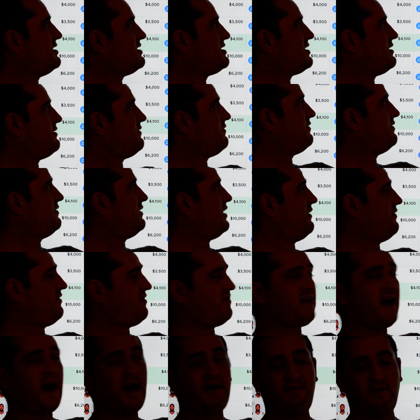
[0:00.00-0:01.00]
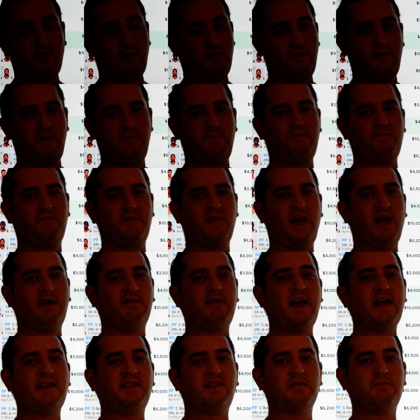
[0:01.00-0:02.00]
Thavo, I
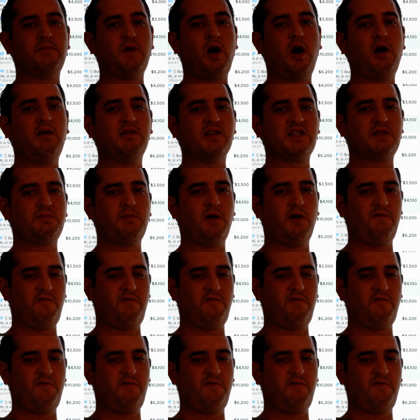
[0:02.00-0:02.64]
like them all at small